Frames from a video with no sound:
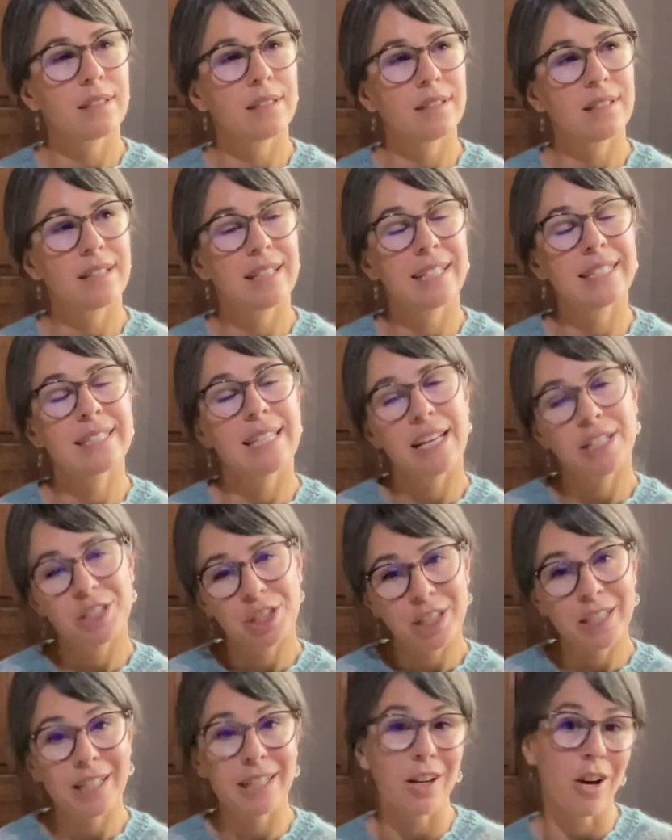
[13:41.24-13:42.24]
the
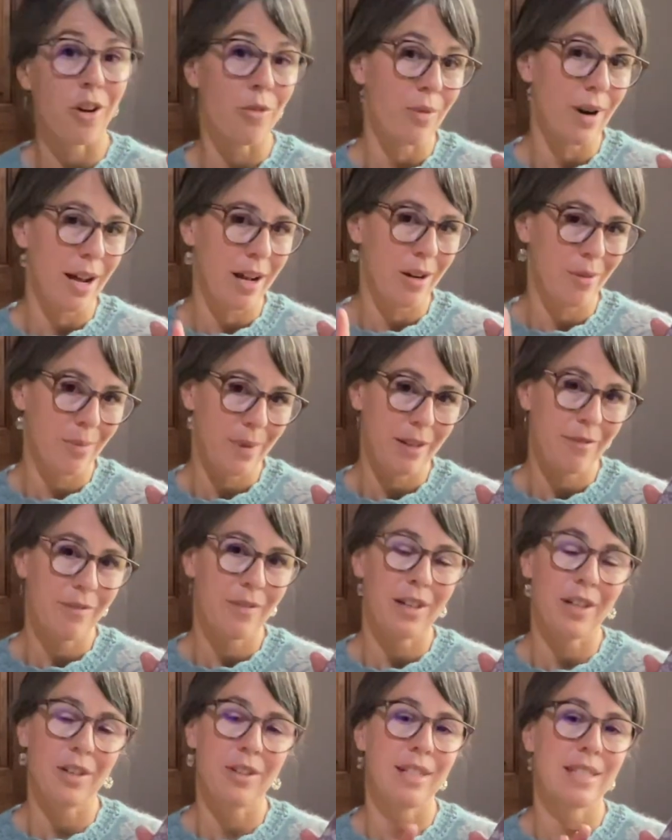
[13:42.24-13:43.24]
tensioning around my
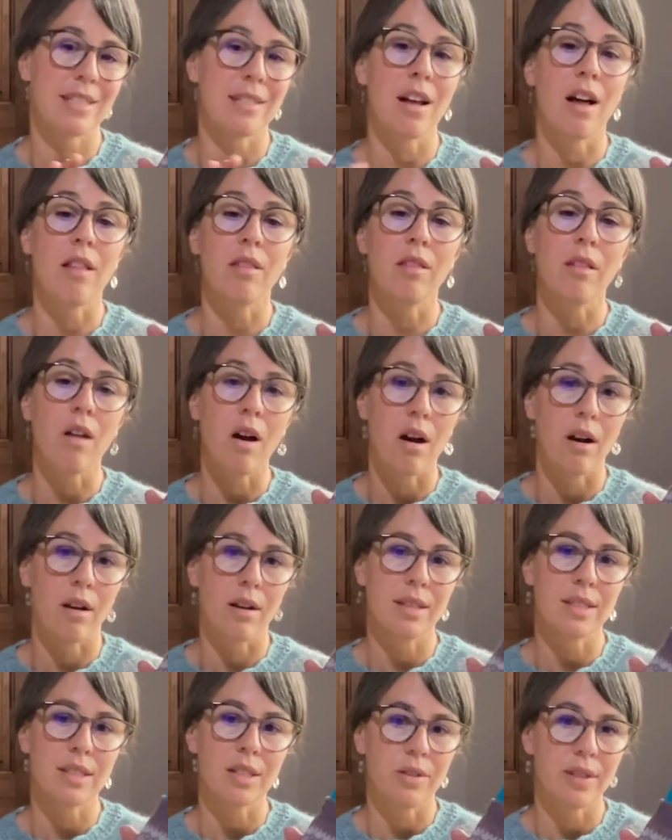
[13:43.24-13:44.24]
finger is not long,
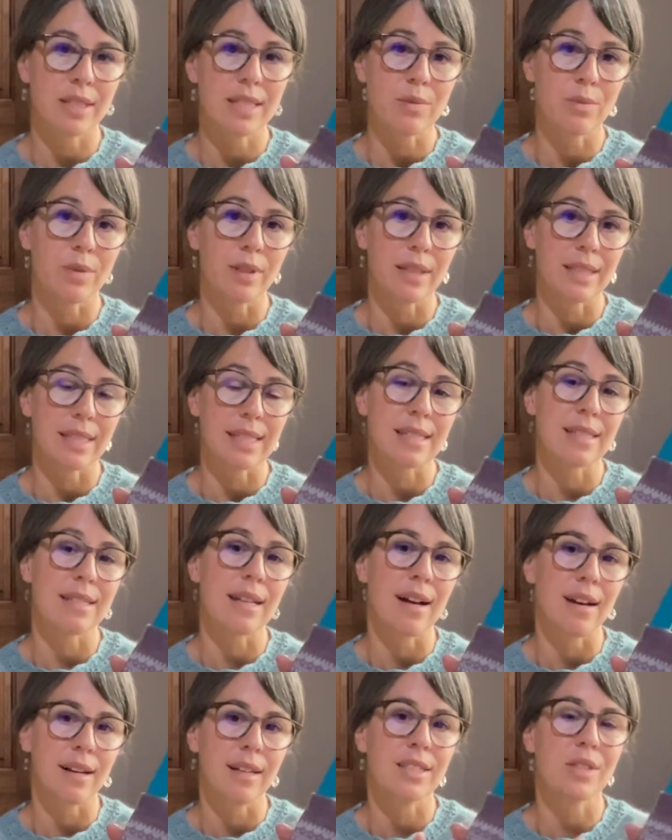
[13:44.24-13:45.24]
so it's really
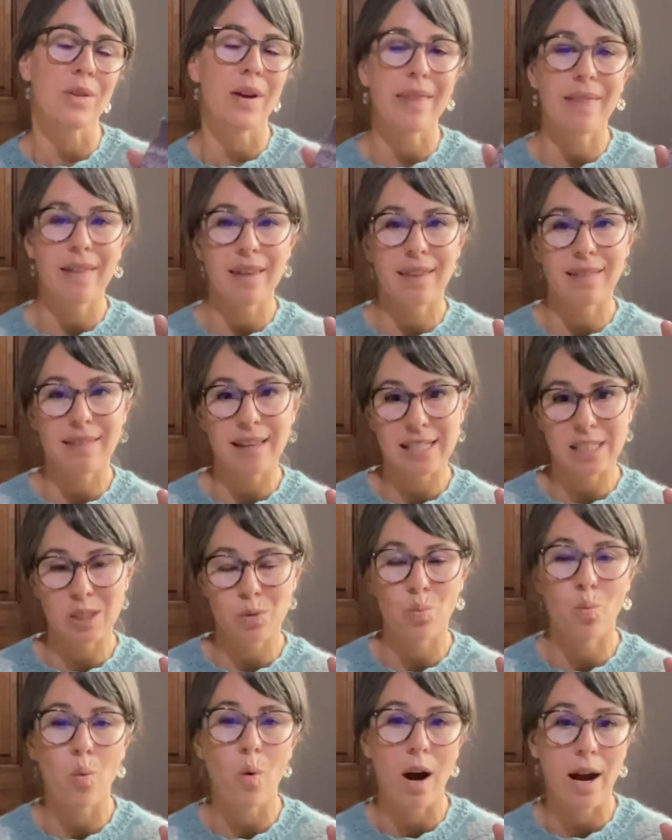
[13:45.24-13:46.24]
snug. So I think that's
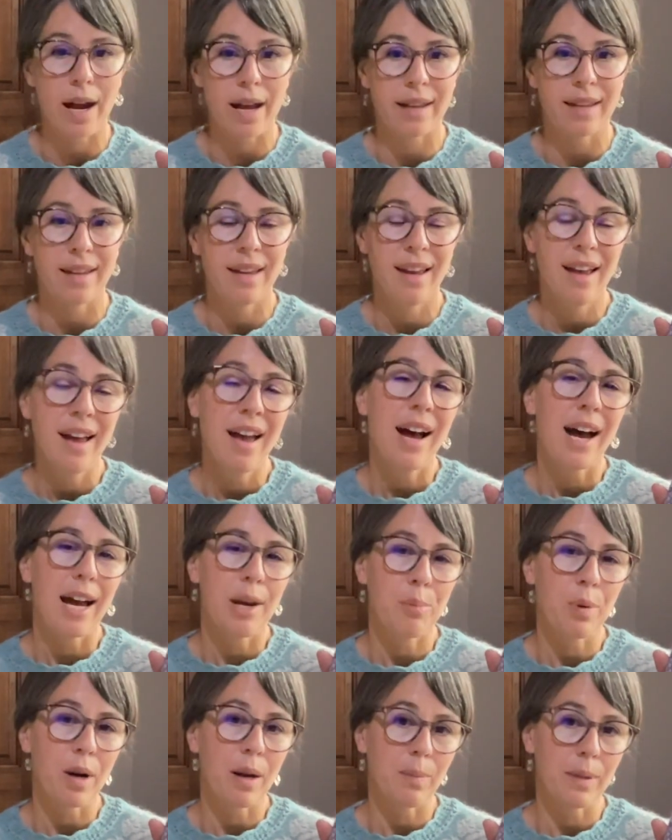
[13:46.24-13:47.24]
why I
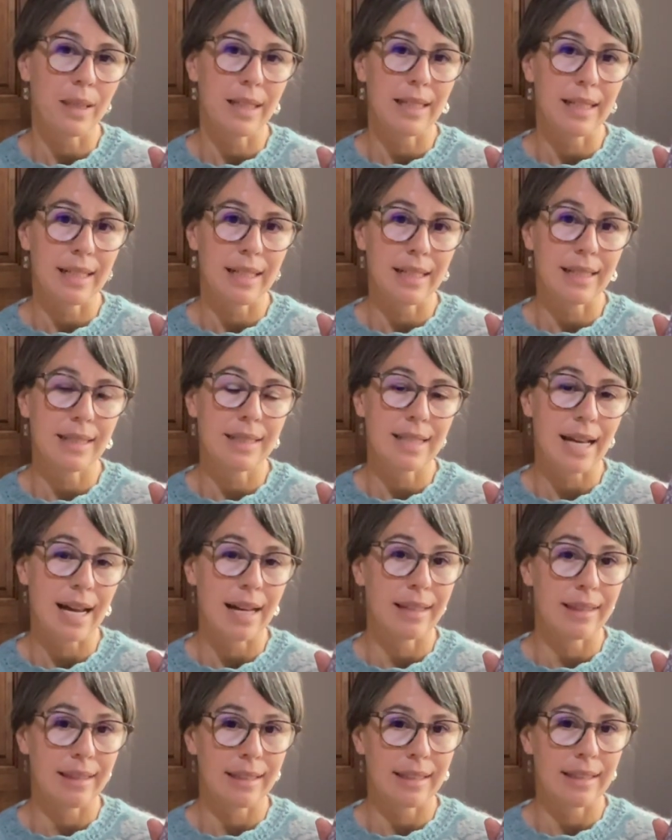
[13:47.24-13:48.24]
probably knit
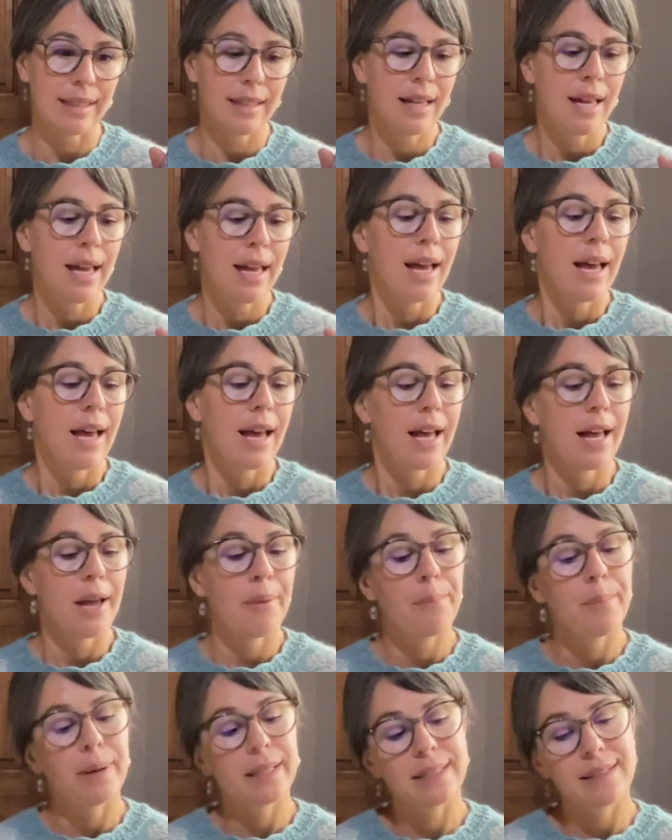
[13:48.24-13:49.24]
tightly.
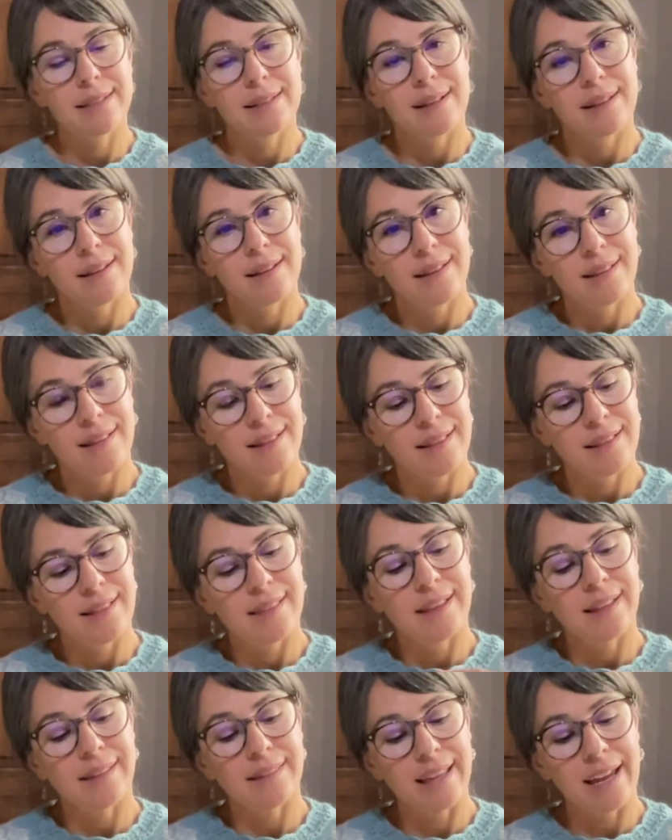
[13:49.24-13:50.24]
But
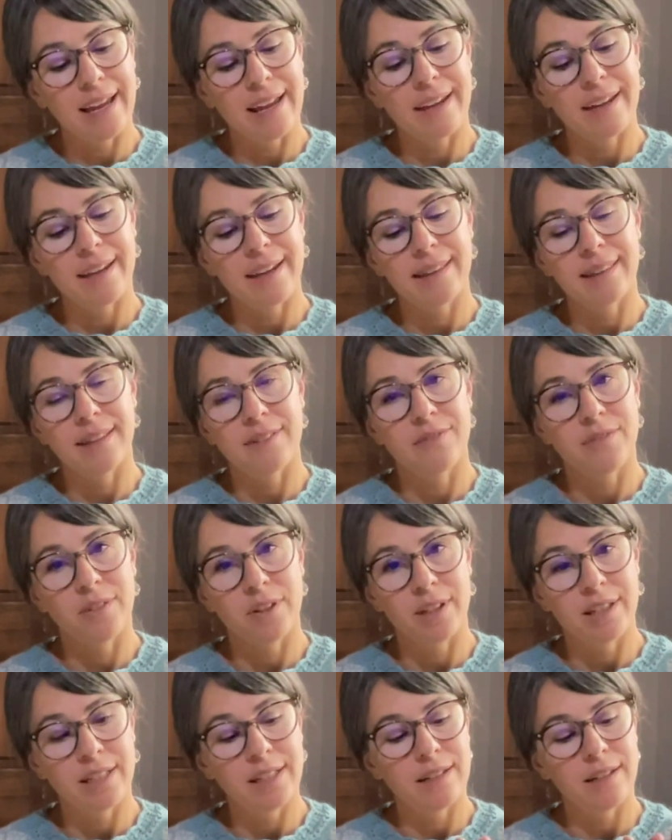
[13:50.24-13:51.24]
the leg and the
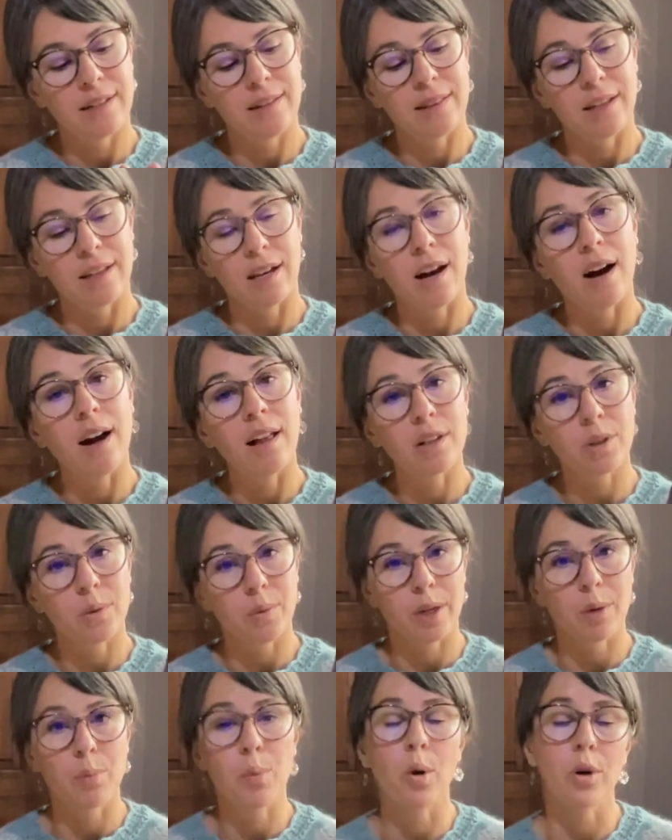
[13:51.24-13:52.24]
foot, the
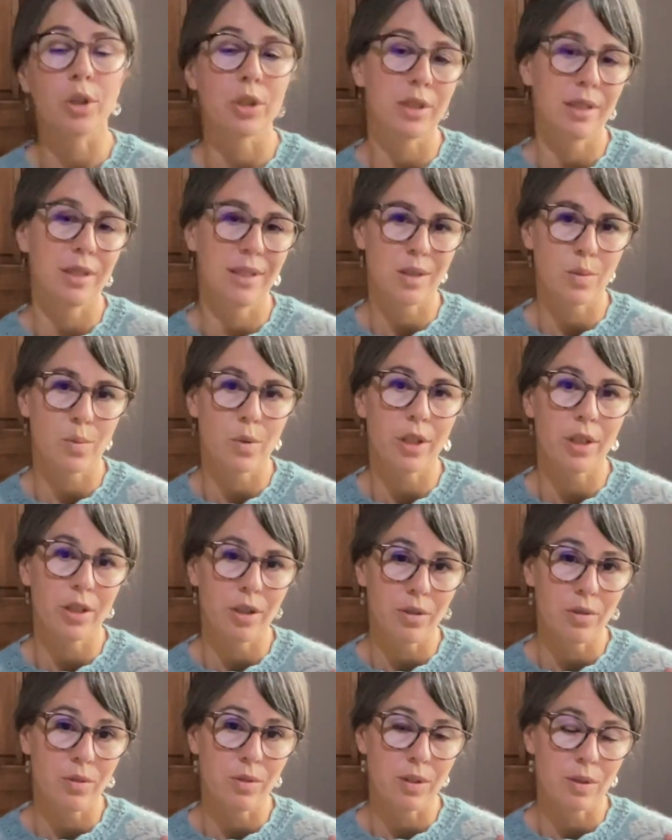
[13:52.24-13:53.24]
colorwork portions were
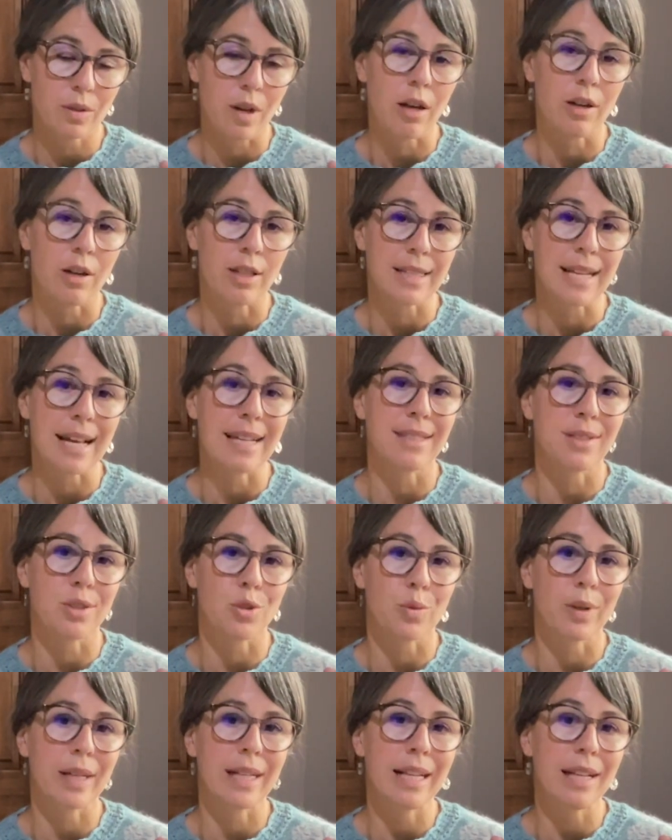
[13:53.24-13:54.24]
used on a size
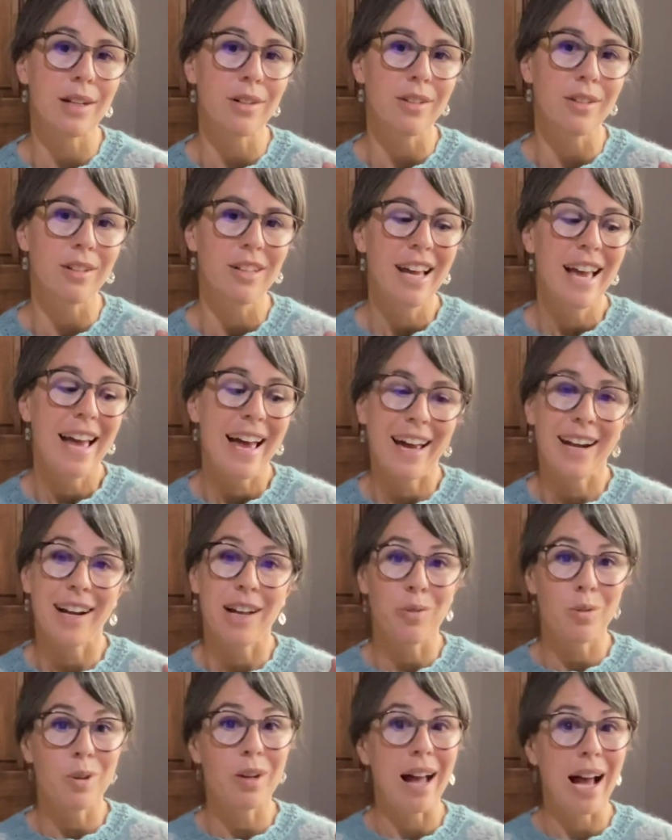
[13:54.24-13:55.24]
3 needle, and I
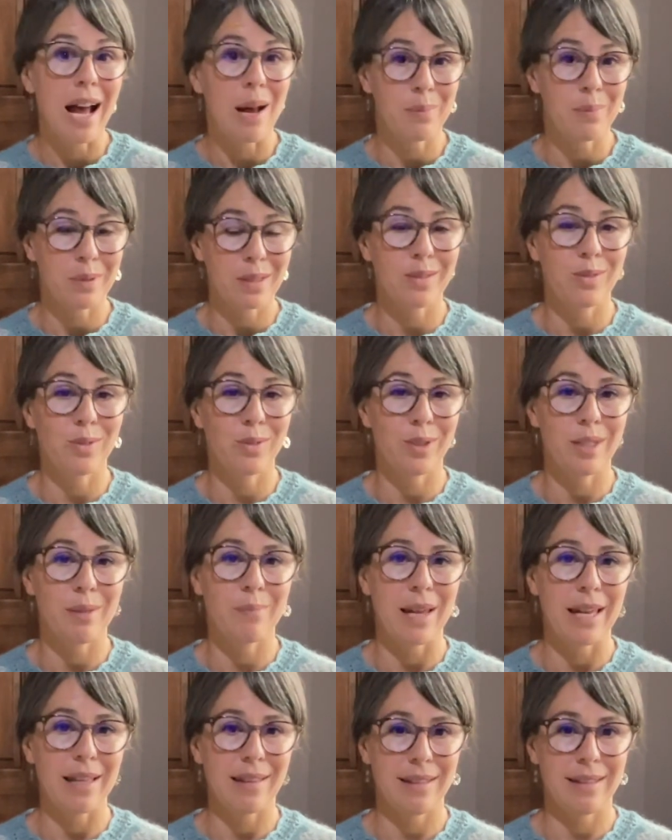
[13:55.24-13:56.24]
will absolutely
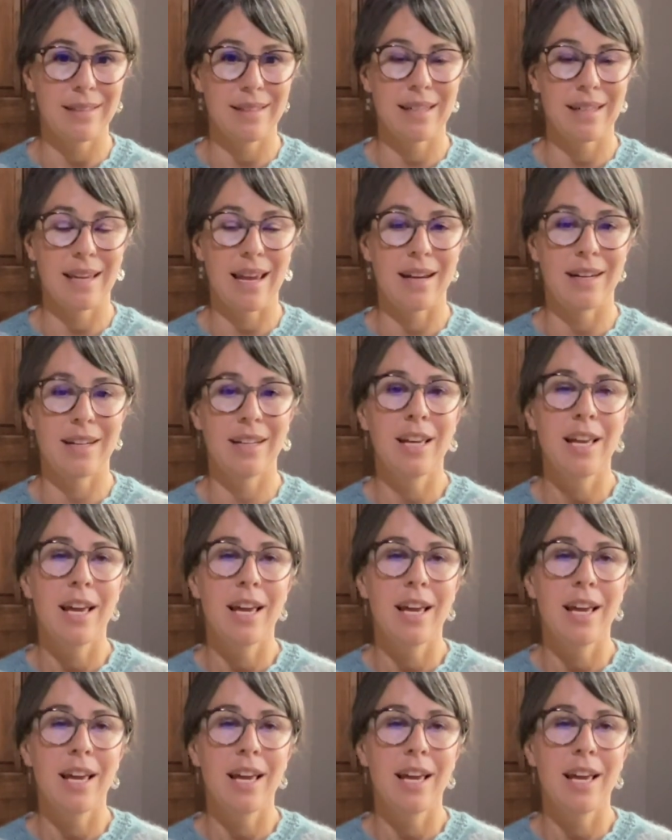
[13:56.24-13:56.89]
make these again.